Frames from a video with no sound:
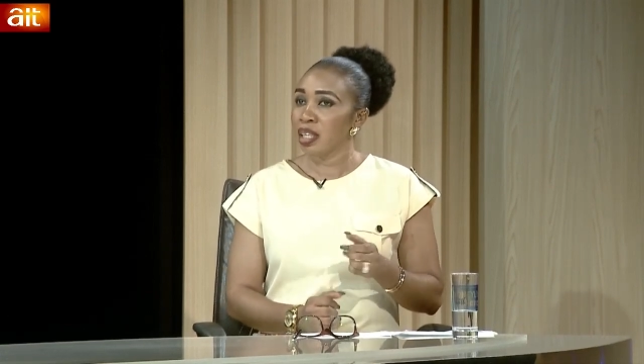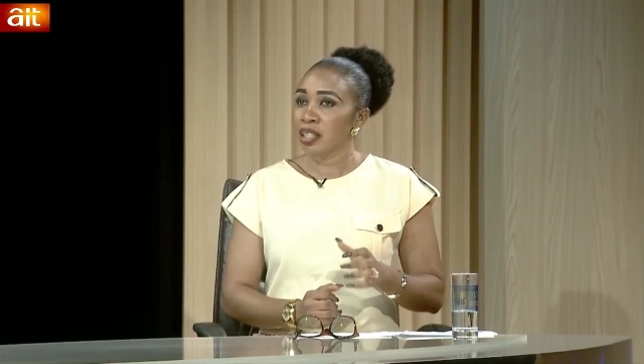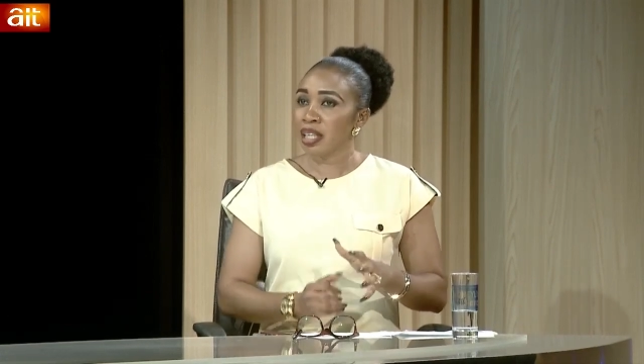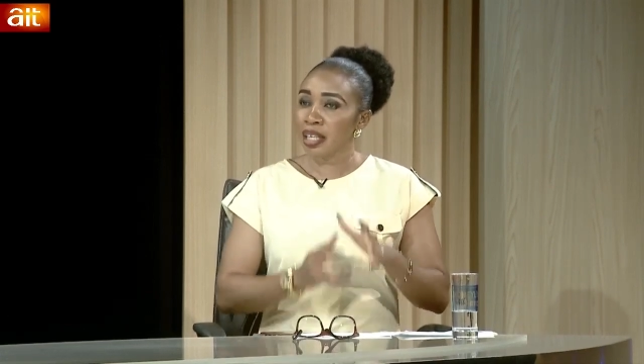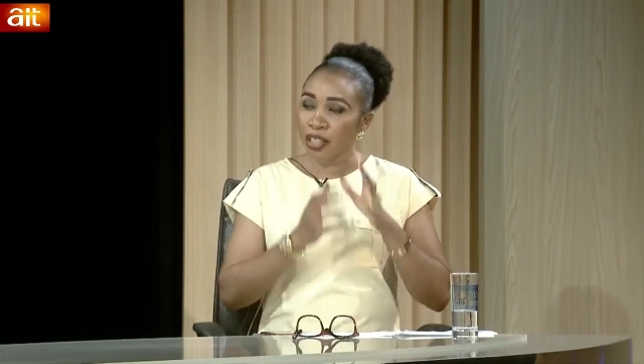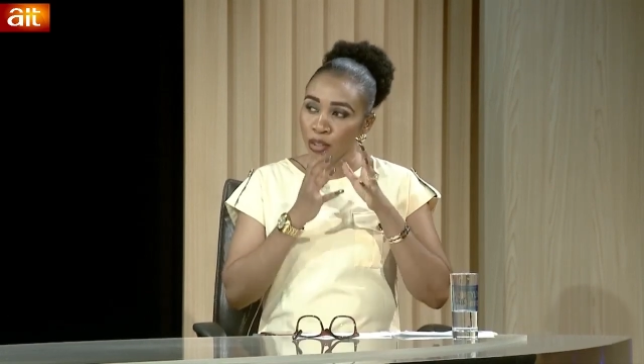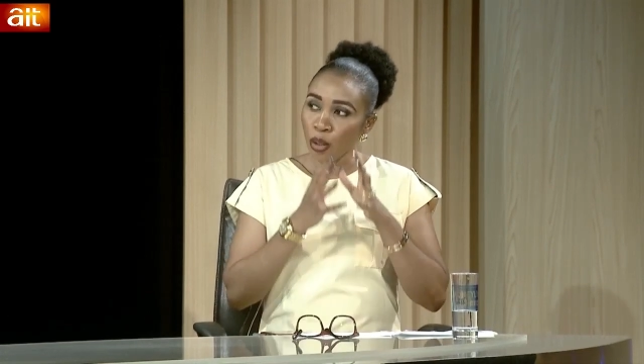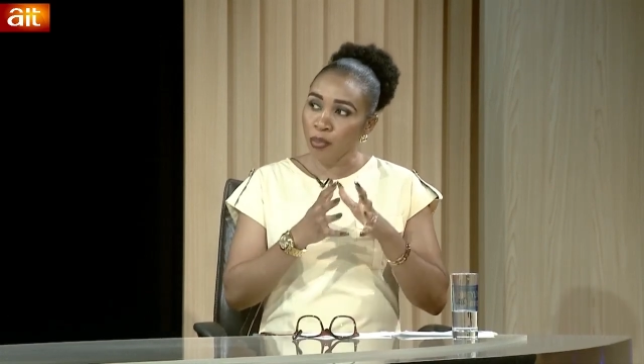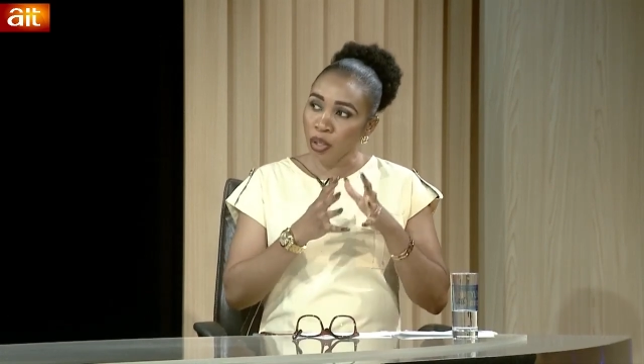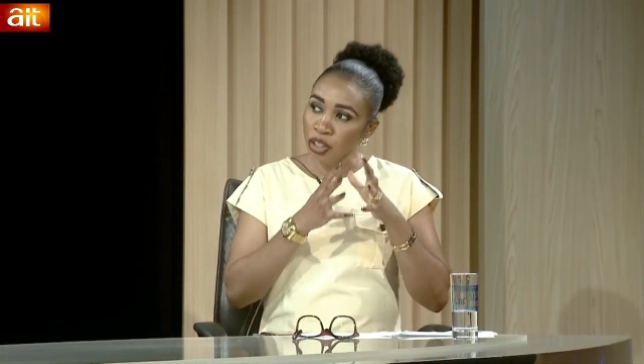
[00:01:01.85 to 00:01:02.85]
that there's so
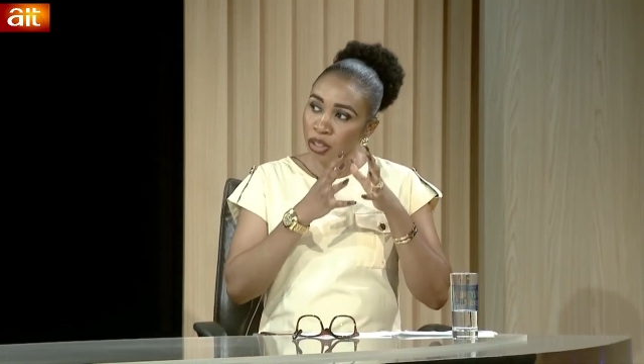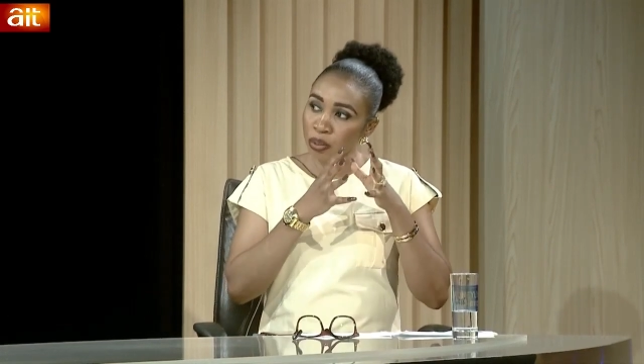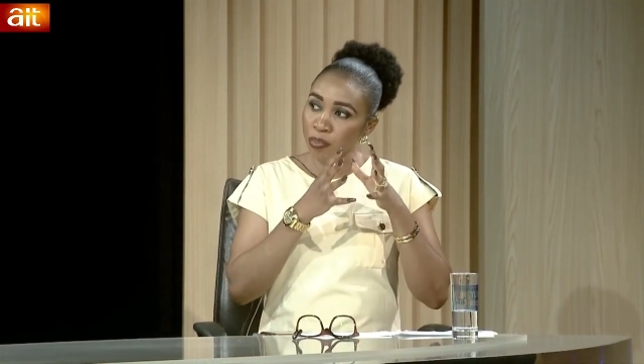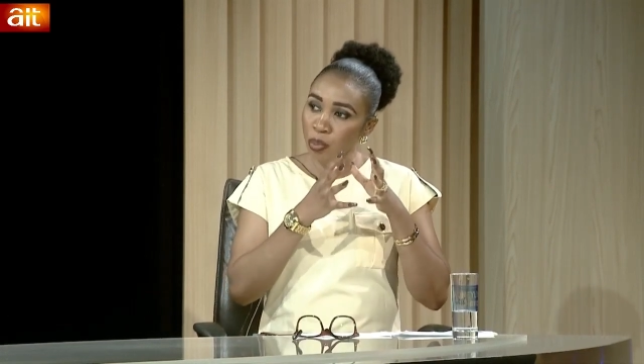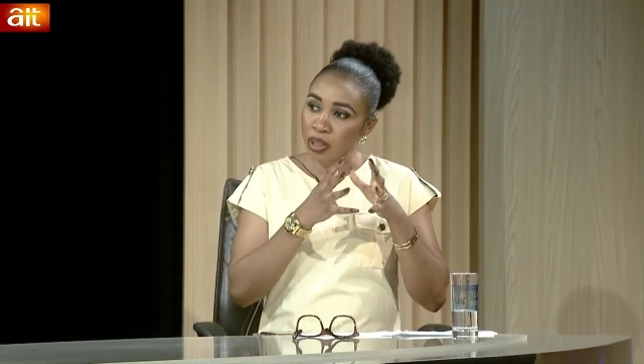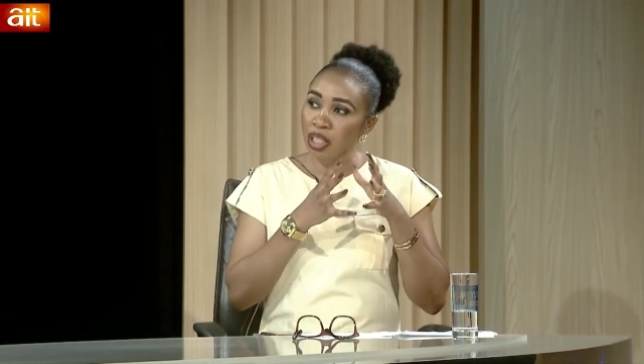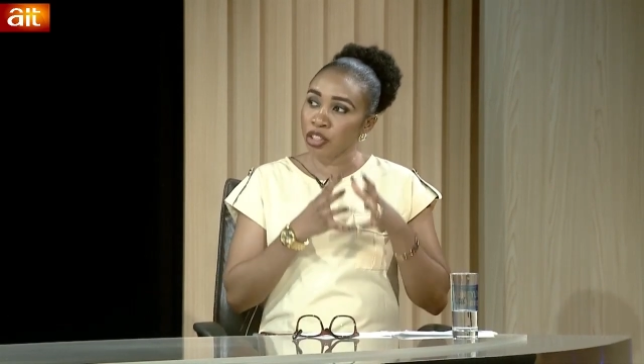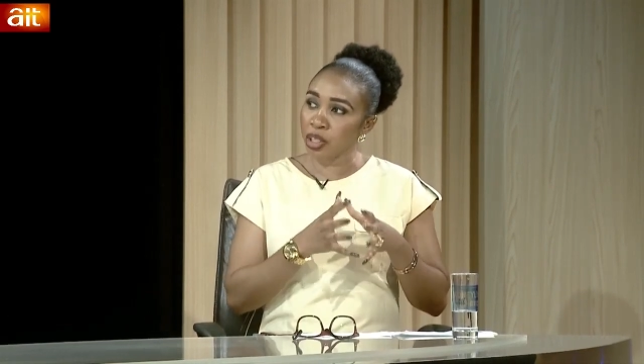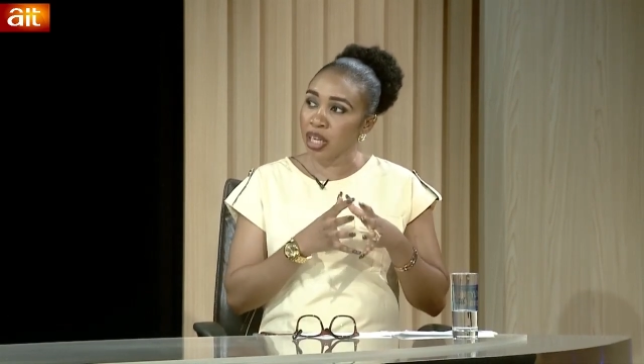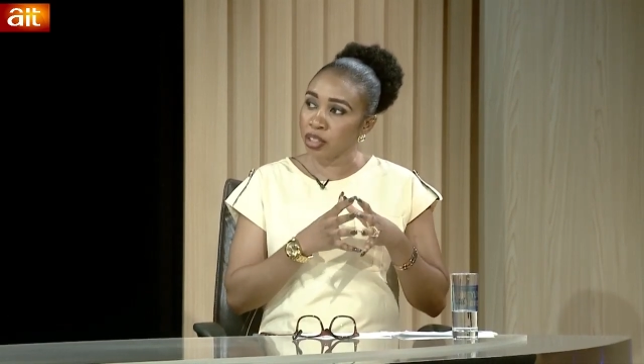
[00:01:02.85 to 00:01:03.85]
much
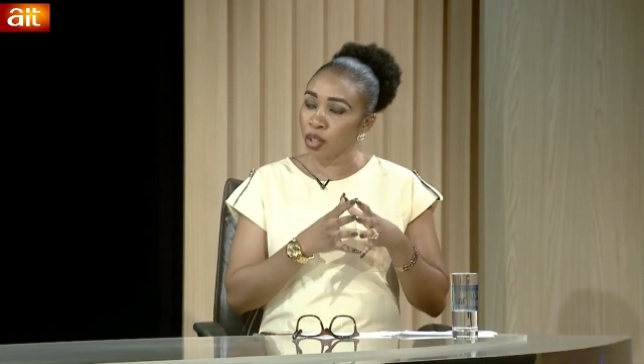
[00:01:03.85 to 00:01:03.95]
potential and so